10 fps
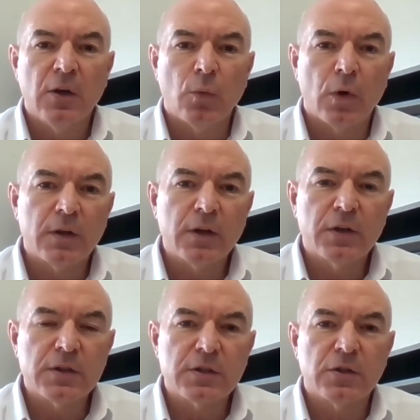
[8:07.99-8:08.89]
What are the
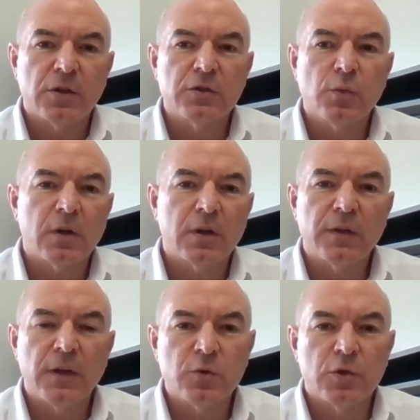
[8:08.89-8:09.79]
concerns? What are the
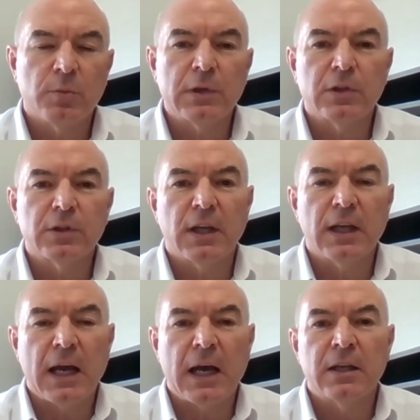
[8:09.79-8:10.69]
things we should be
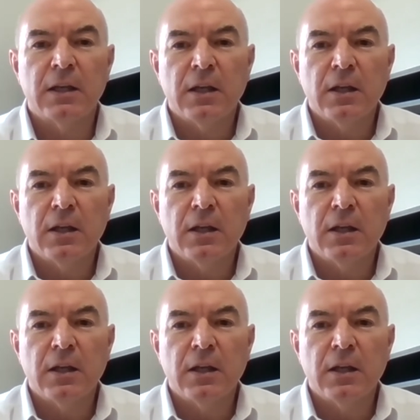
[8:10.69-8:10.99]
looking at?